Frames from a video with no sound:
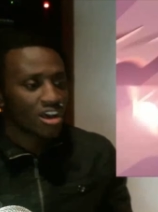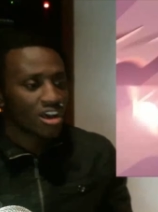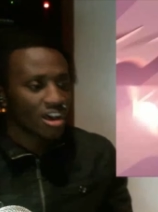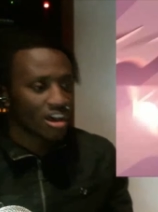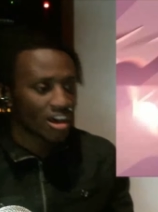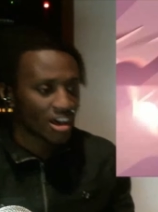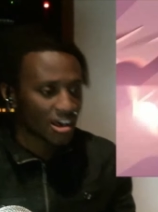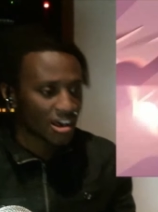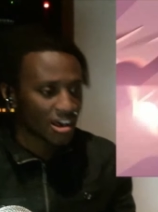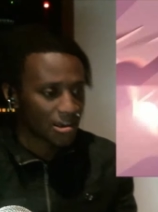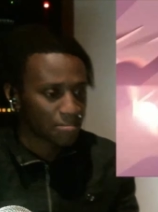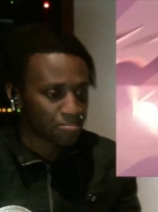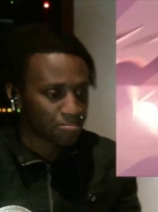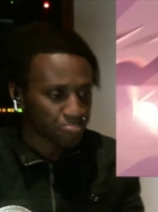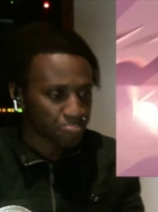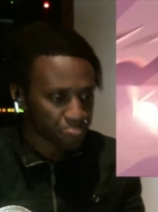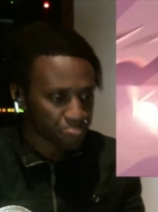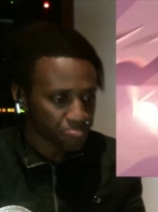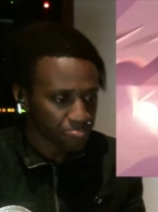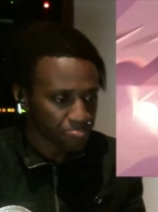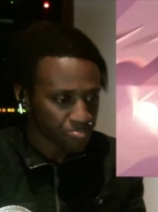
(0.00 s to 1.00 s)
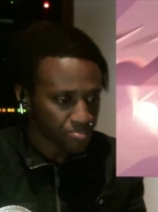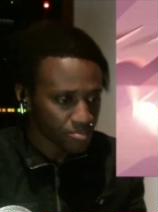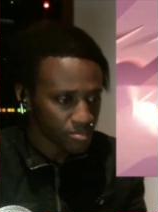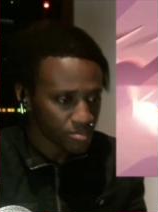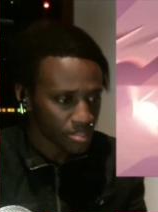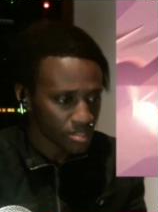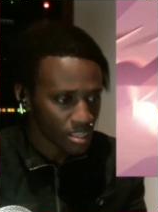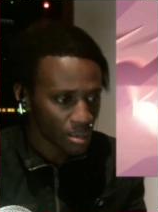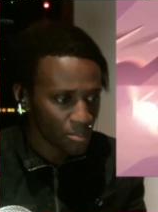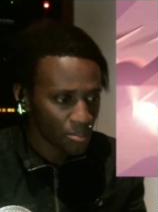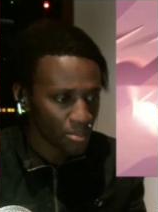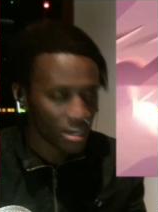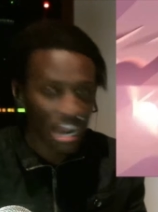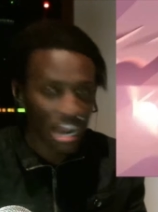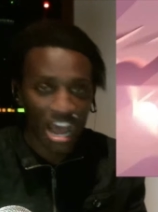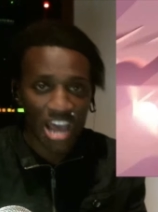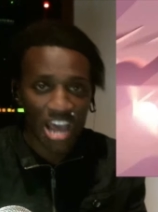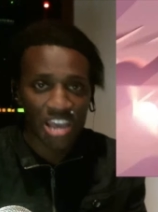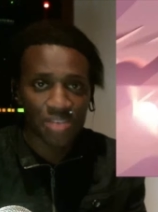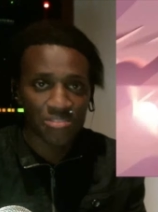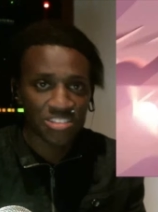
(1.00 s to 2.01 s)
Um, but
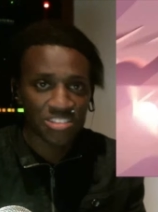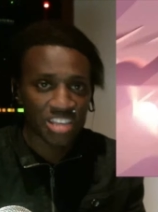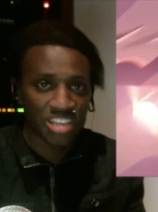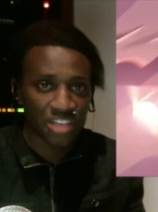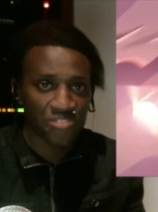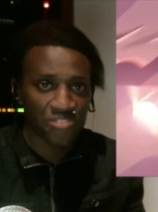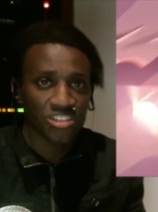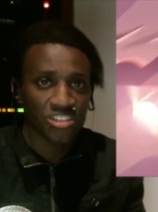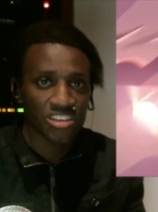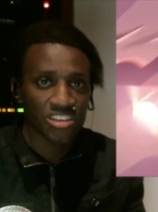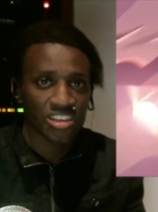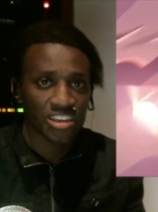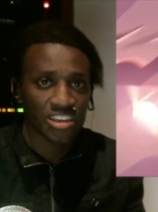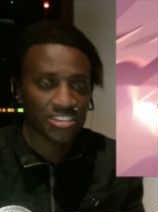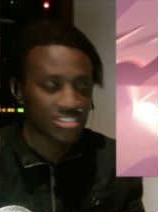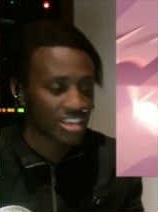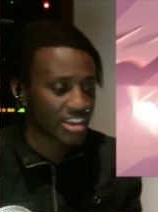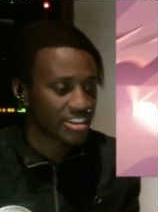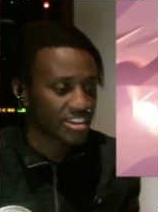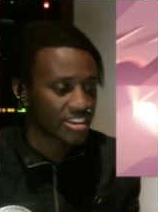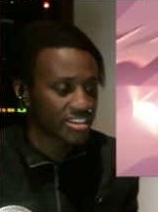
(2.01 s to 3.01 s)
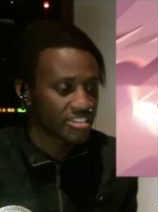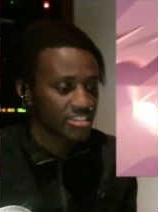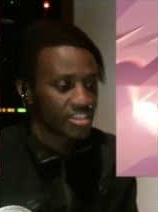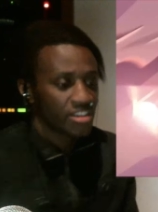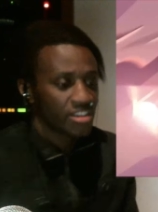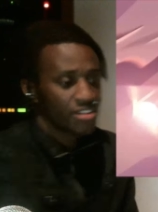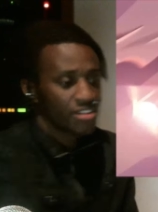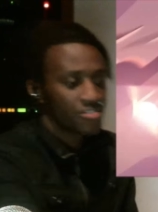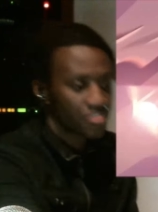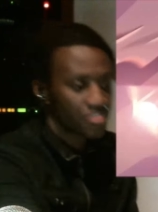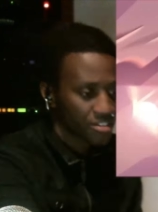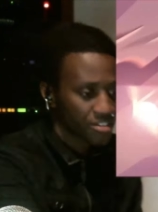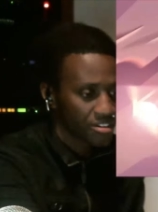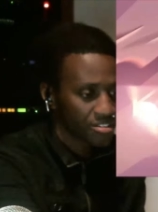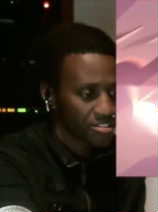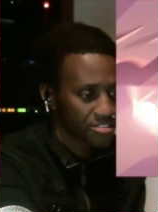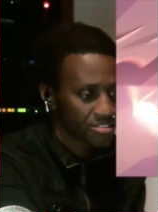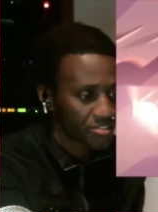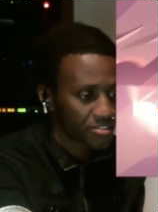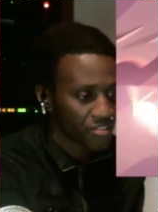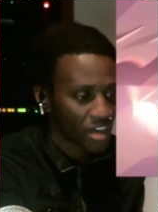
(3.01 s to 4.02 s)
I am definitely excited for
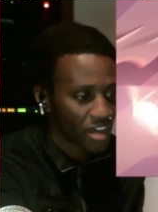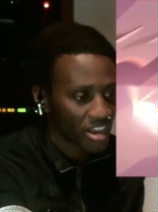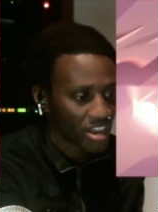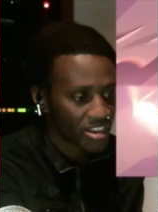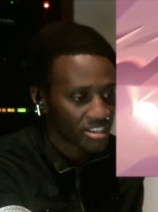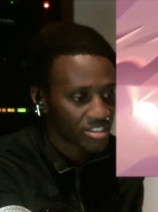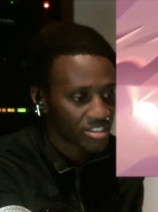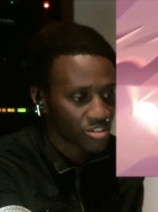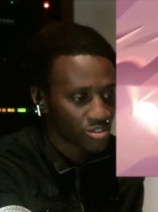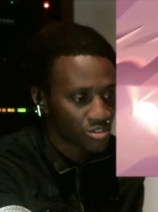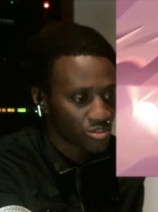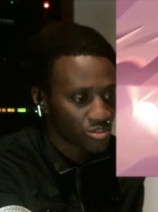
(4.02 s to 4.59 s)
Stefani to